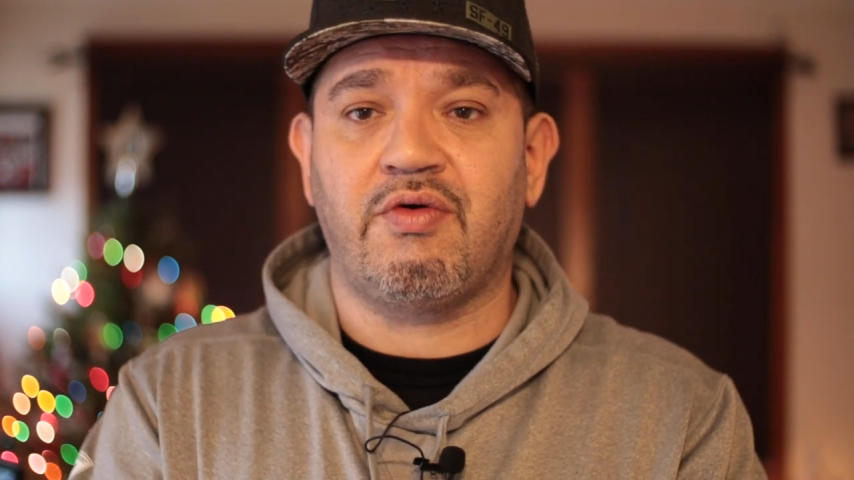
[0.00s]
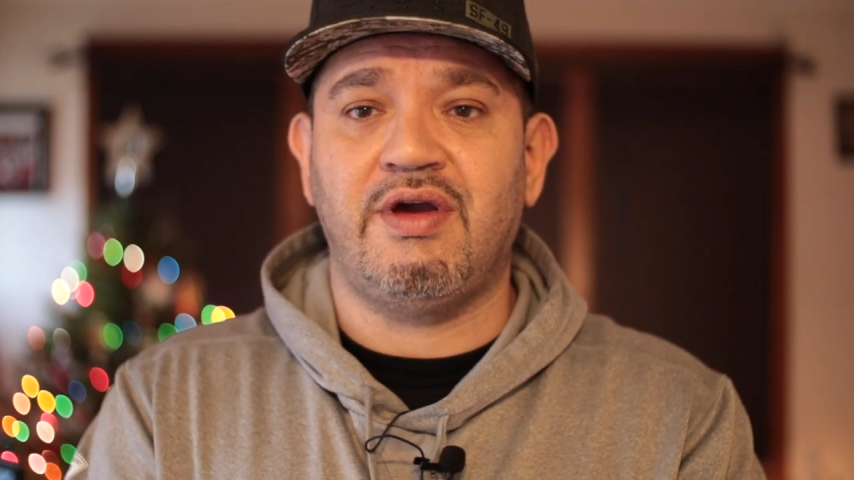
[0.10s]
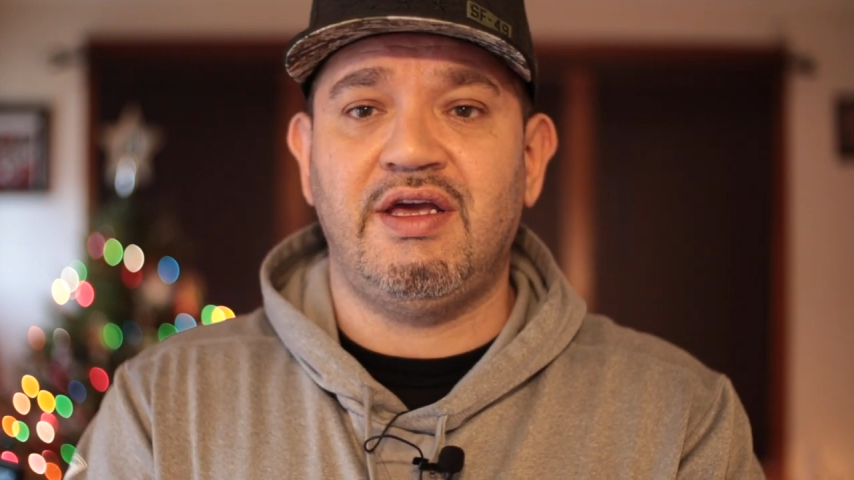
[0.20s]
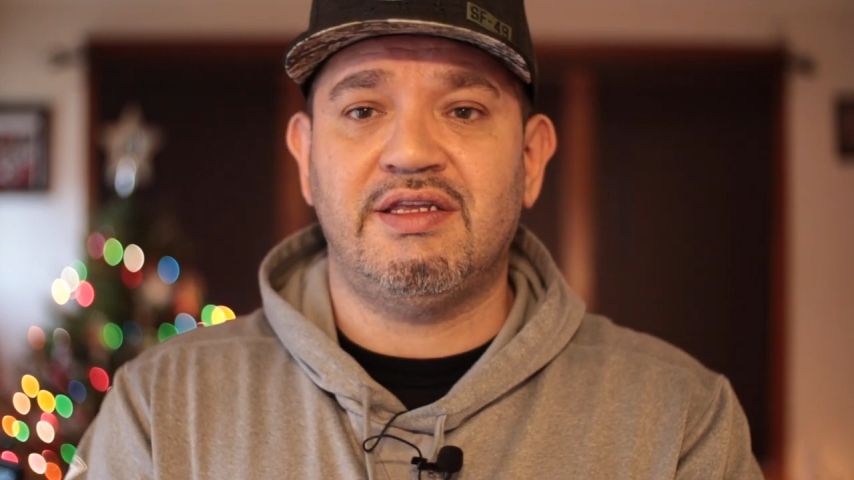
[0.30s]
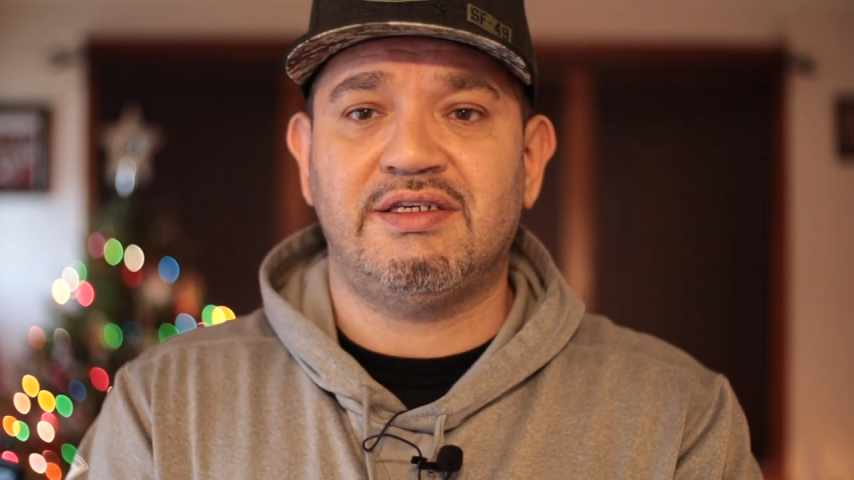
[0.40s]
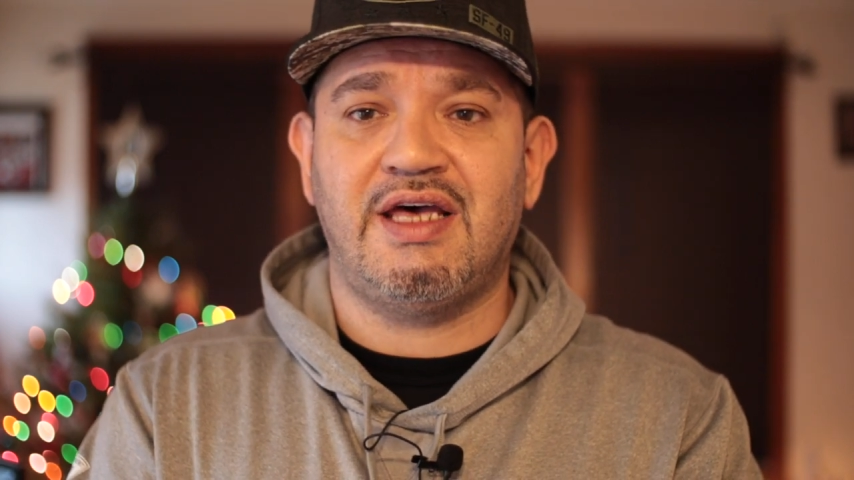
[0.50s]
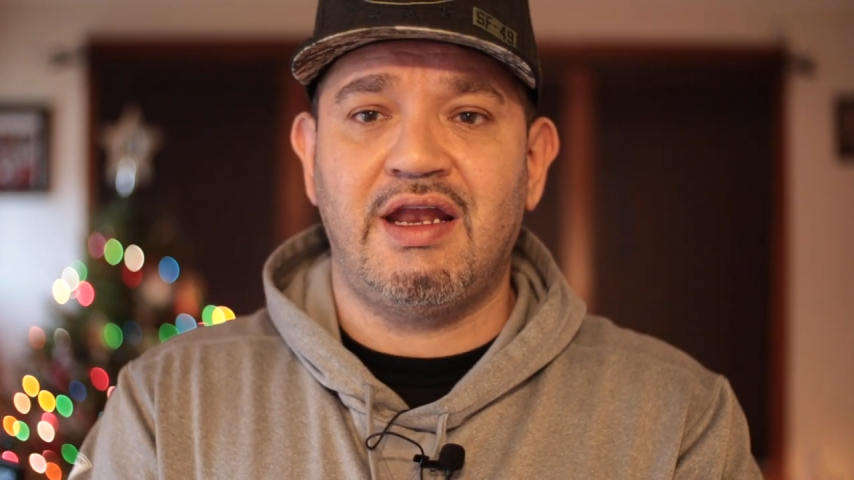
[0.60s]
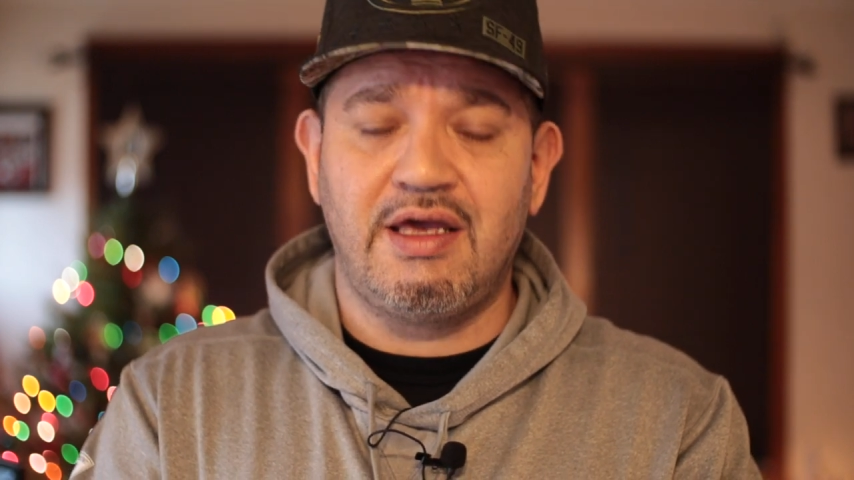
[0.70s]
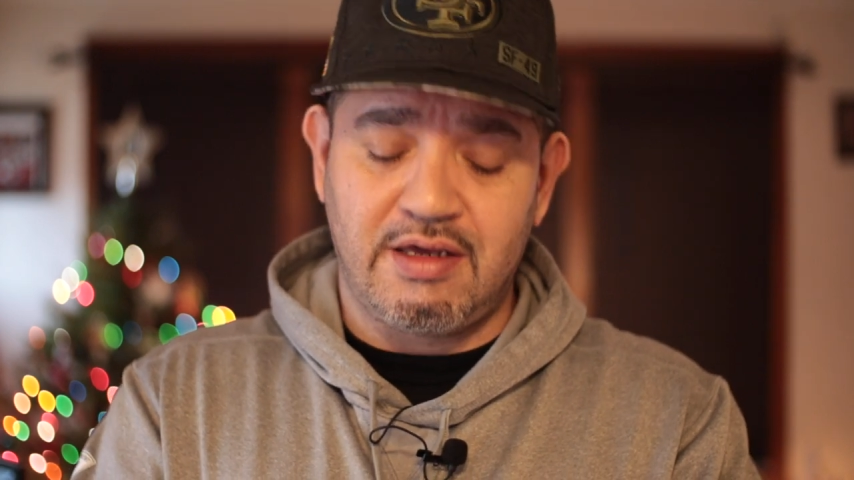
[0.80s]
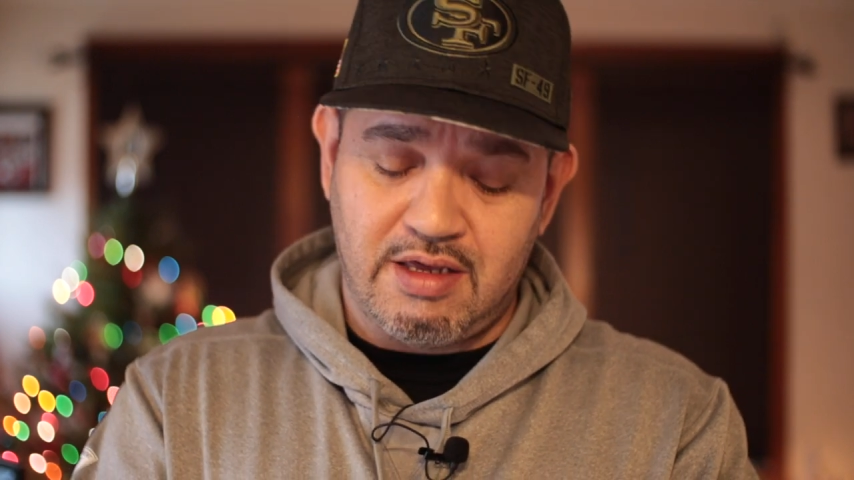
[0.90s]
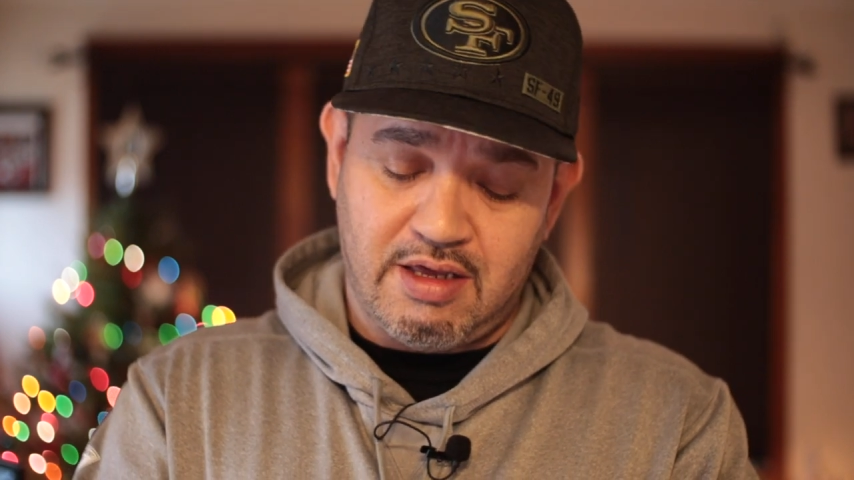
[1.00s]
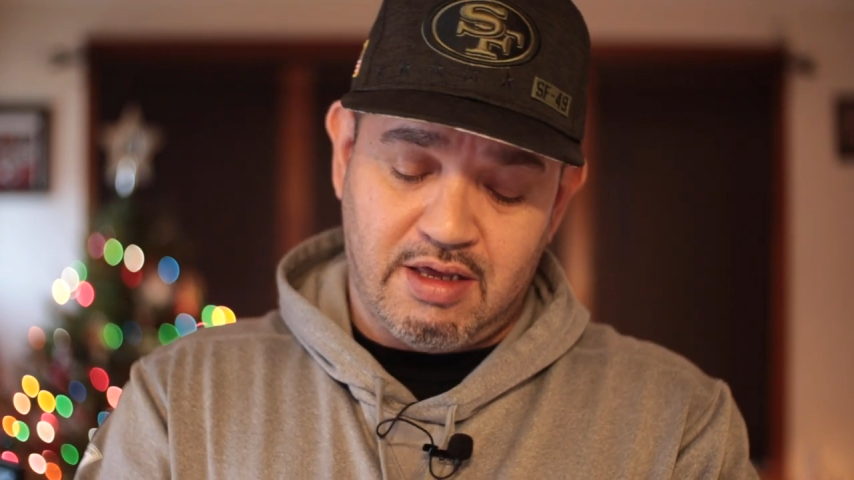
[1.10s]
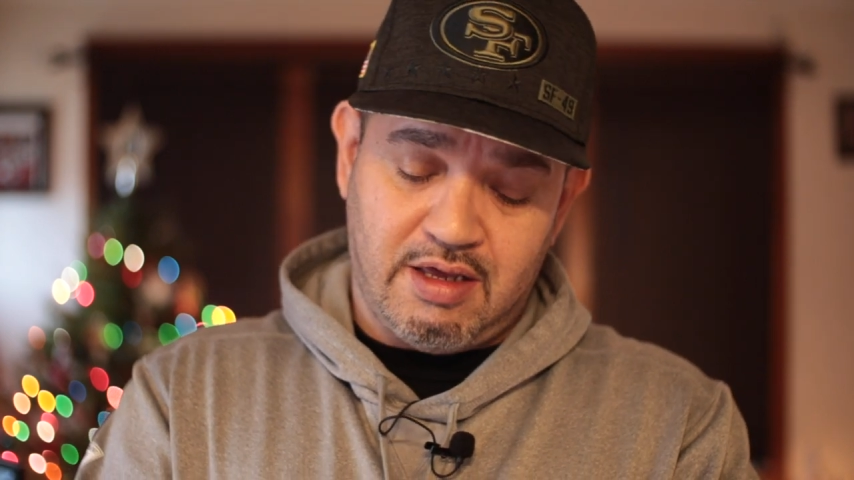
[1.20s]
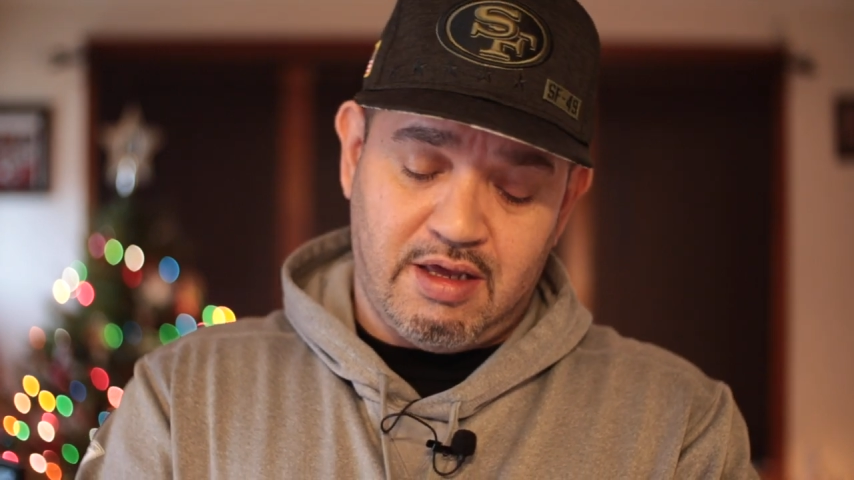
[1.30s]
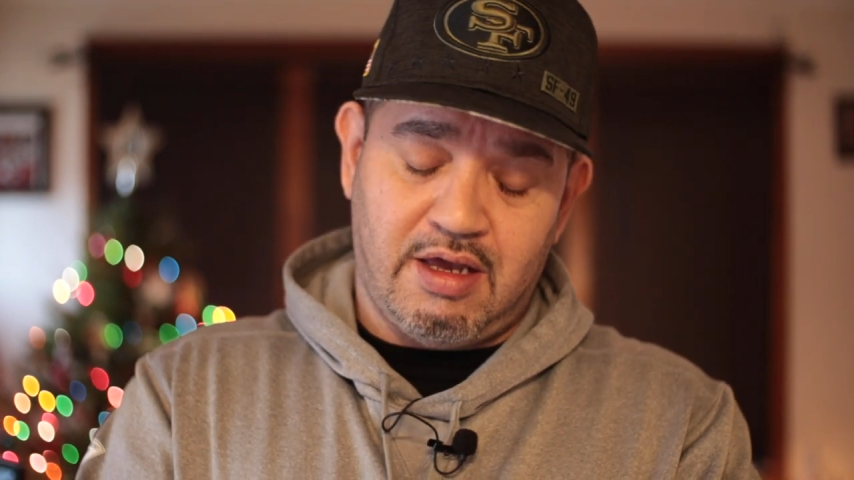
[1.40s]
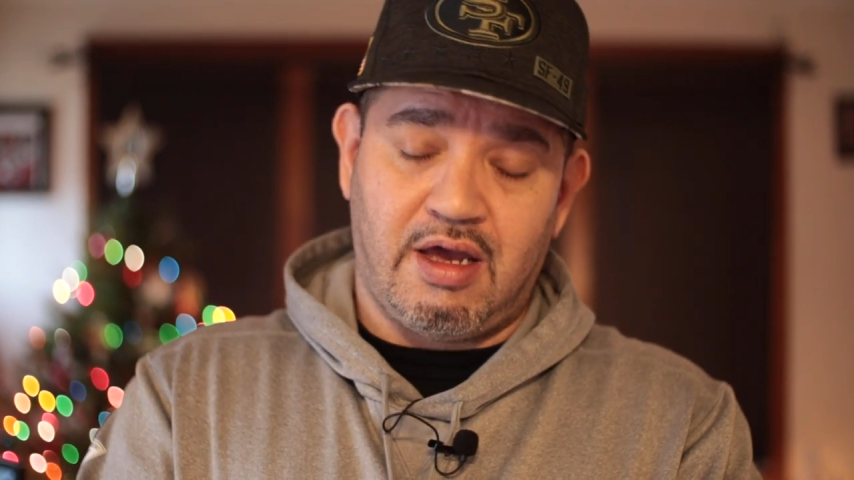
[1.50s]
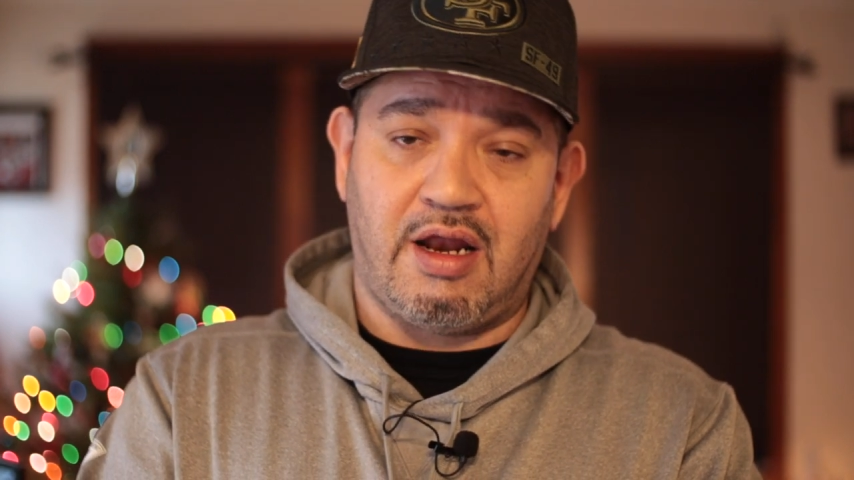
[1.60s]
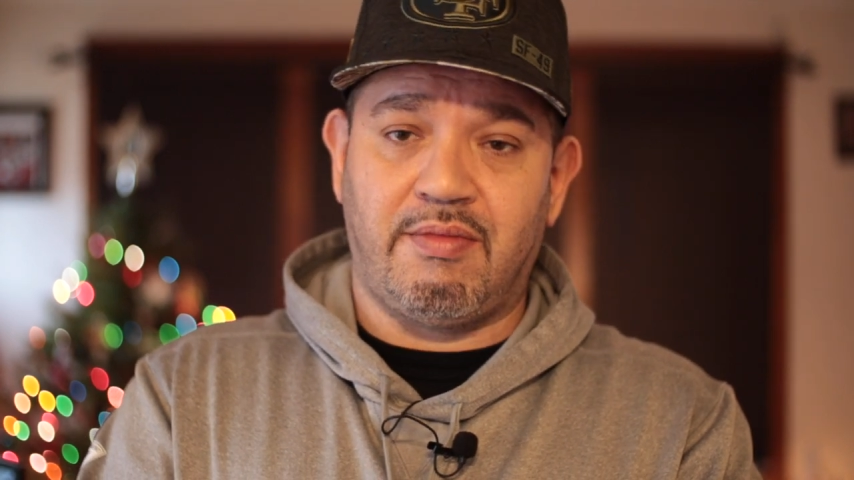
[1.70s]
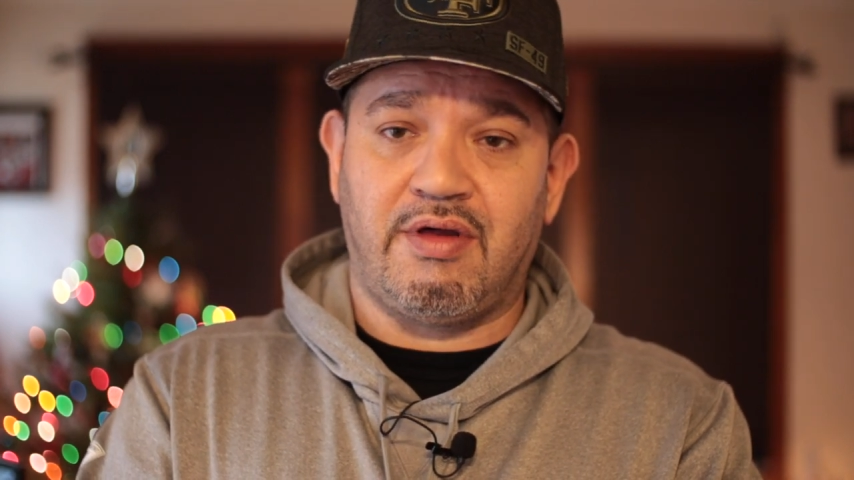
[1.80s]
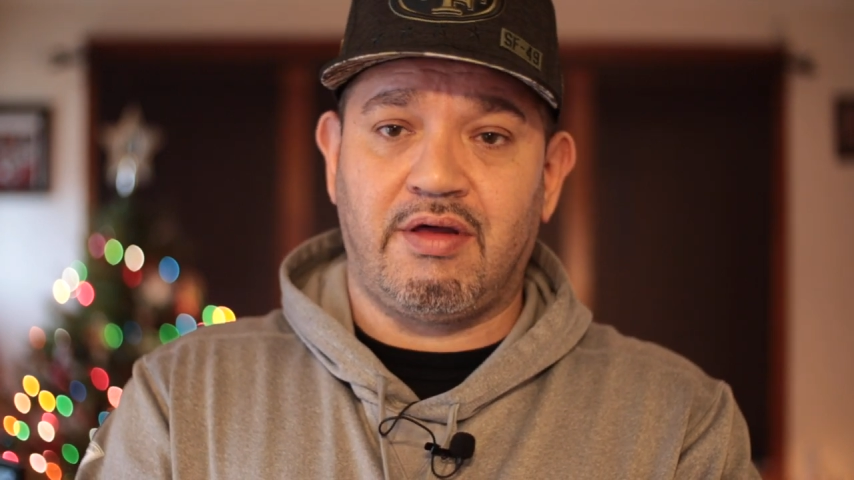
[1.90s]
green setting,
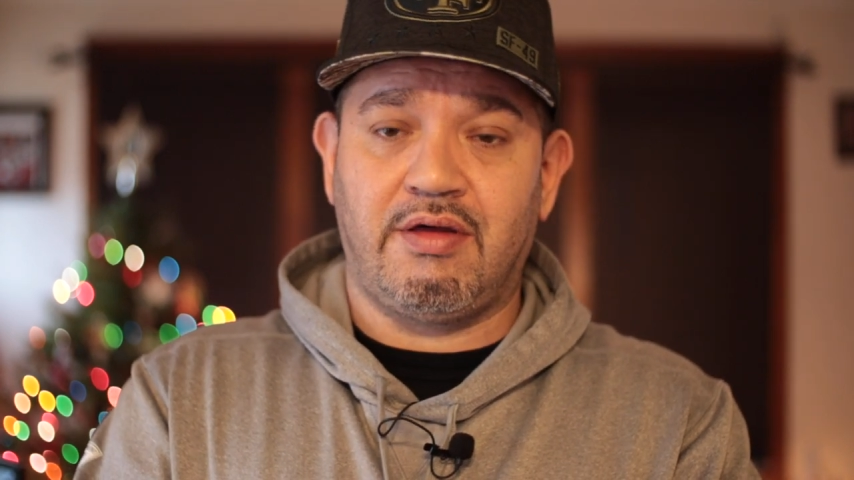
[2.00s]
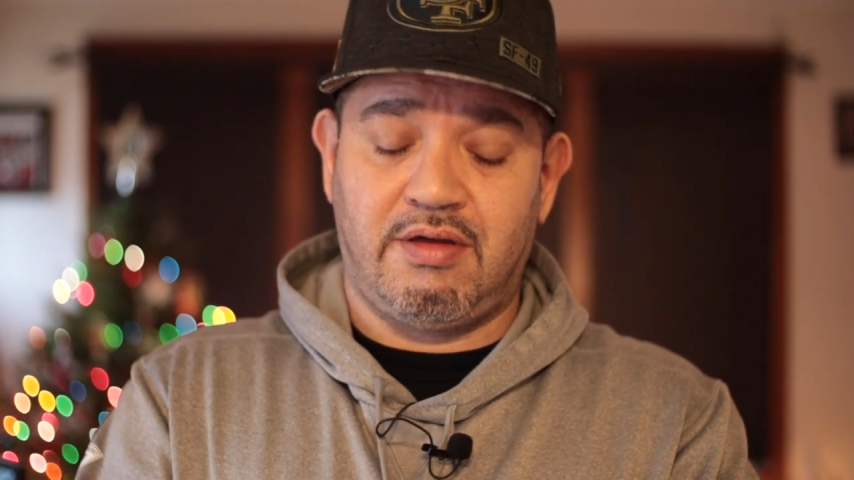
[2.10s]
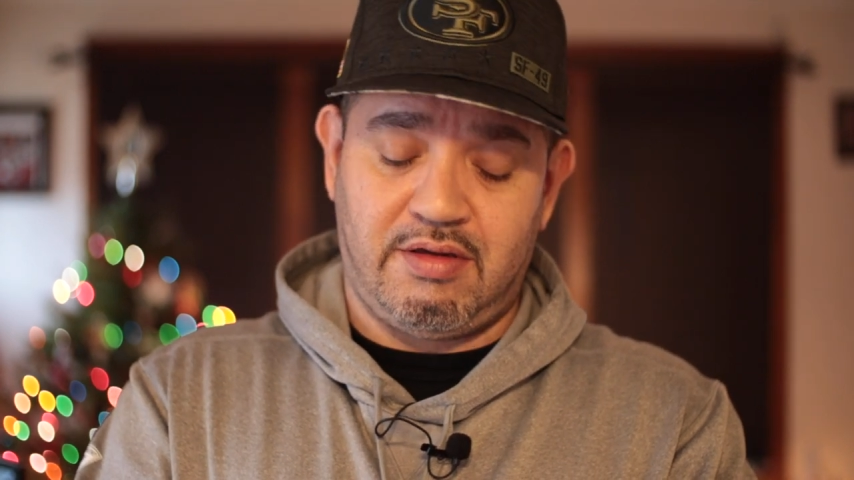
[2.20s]
and I'm going to